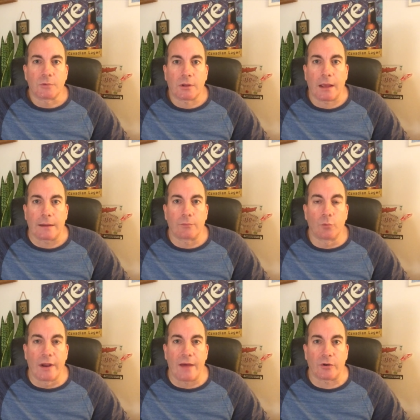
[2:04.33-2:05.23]
Okay,
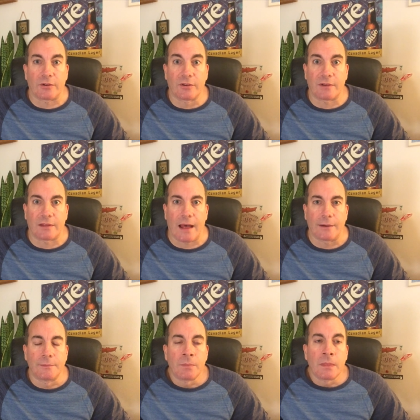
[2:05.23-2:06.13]
whatever. It looks like that.
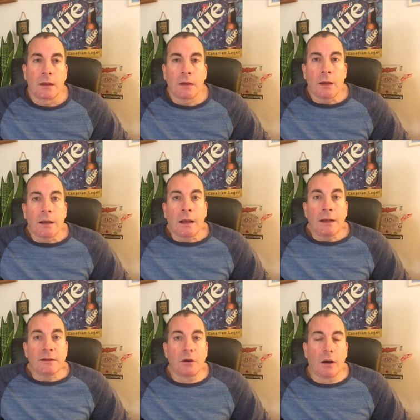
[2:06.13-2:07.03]

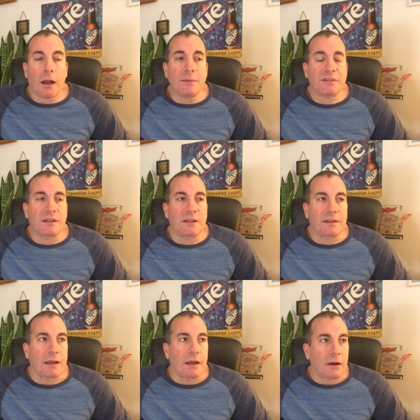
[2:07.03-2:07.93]
So I'm sitting
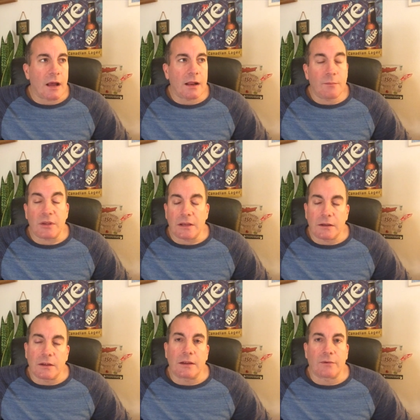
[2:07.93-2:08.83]
there and I'm
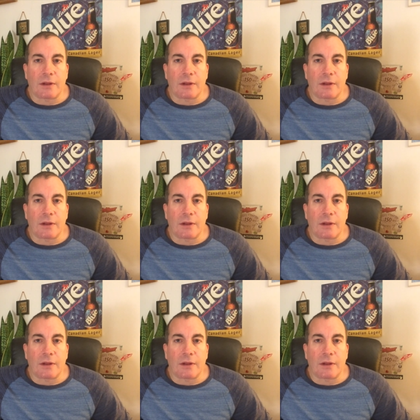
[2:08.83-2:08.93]
eating,